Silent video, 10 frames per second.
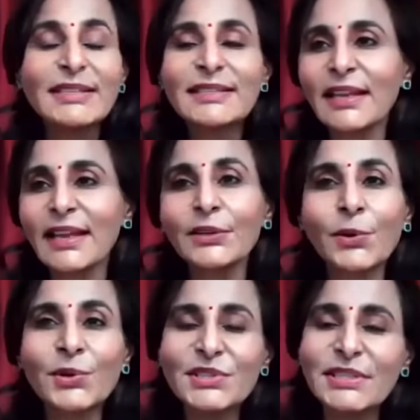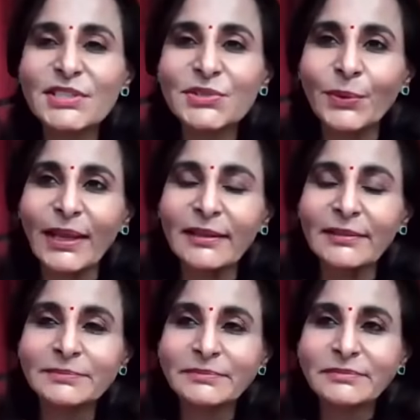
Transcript: it goes this way.